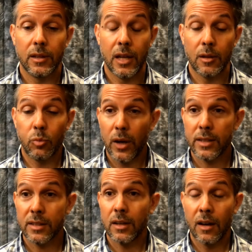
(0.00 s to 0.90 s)
and
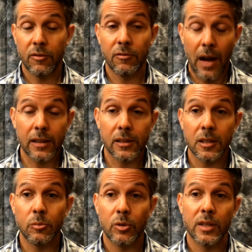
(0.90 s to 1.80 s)
oppressed, and often violently
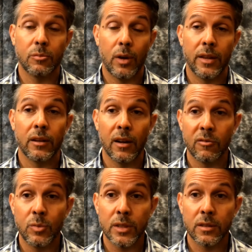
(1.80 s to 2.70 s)
oppressed by their
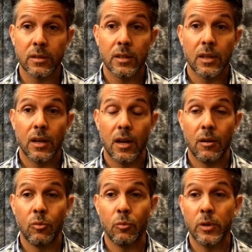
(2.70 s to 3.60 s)
governments.
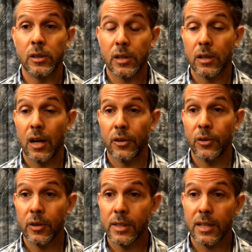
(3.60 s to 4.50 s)
When we look at
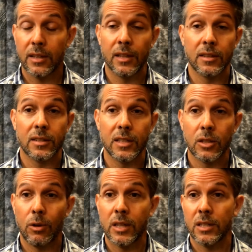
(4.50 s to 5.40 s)
Honduras, I think the
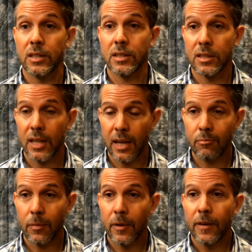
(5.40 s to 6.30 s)
situation is the
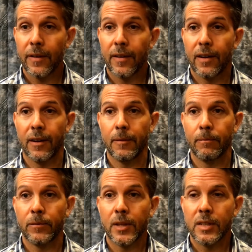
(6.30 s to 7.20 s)
same.
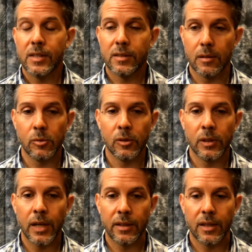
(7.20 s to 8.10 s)

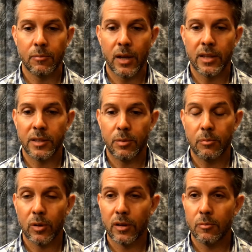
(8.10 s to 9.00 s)
Similarly, I think many of these
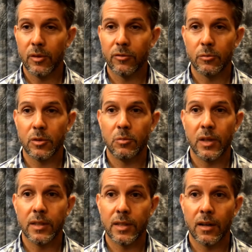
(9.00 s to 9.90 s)
people are coming from
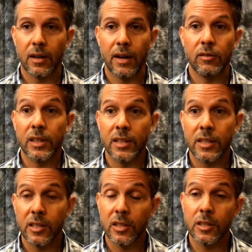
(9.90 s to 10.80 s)
communities that are heavily
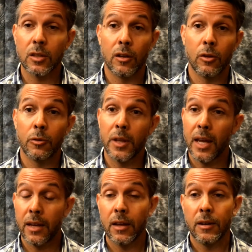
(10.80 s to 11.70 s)
indigenous, although
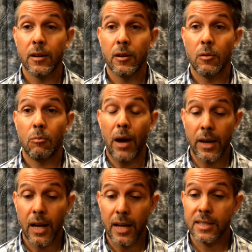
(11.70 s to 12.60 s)
they might
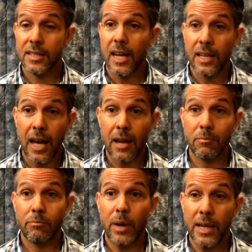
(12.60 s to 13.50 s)
not say that
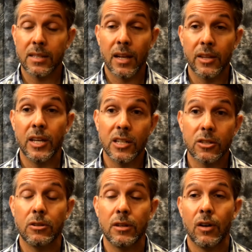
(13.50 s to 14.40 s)
based on the
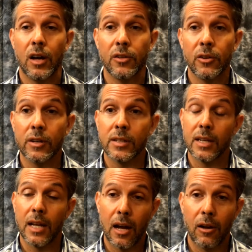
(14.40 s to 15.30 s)
history of Honduras
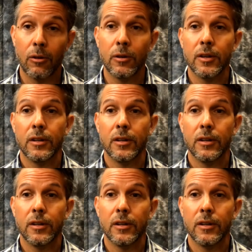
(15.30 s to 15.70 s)
and how